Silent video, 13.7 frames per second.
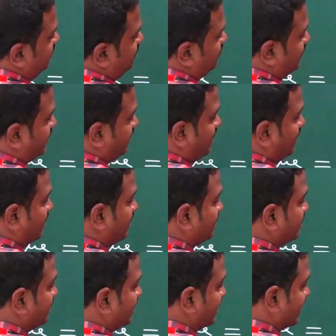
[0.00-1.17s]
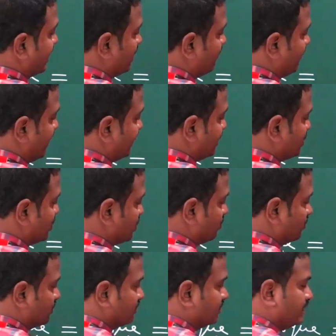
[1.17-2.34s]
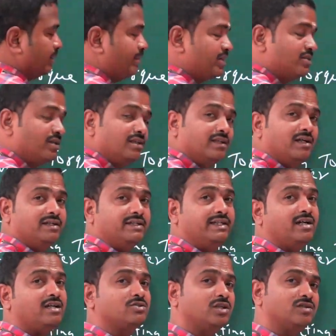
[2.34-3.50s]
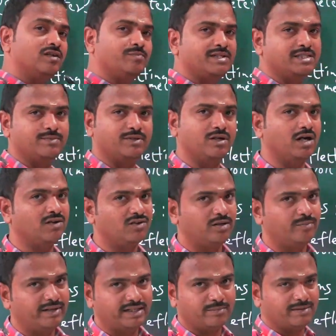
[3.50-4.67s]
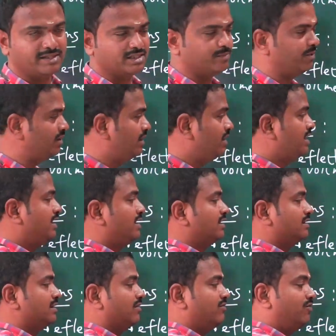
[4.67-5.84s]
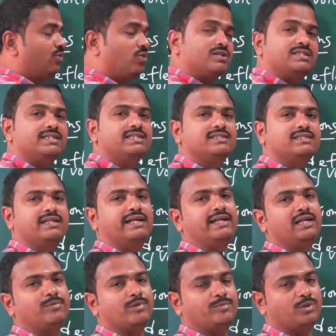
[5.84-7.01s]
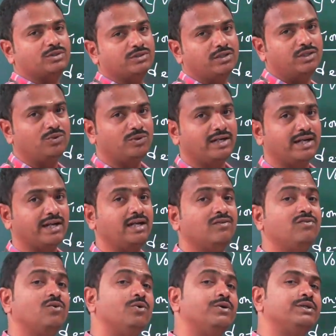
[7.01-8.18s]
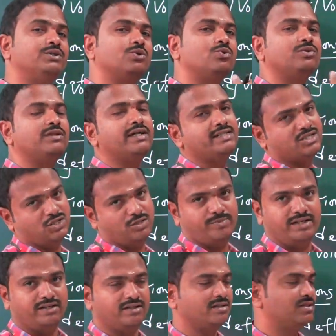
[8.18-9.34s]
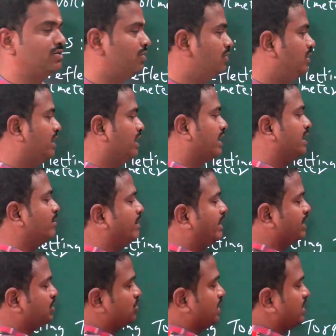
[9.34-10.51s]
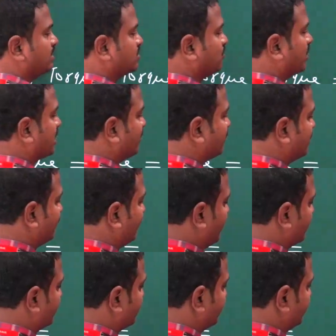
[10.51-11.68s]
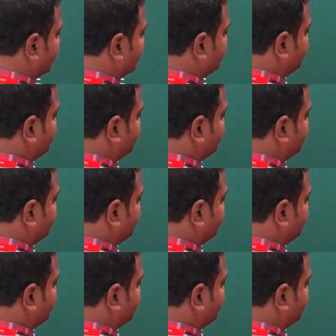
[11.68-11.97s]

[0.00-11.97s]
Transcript: Okay, and the current magnitude depends on the D'Arsenal principle, galvanometer principle. The force is directly proportional to current flowing through the instrument. So current magnitude also one of the factor.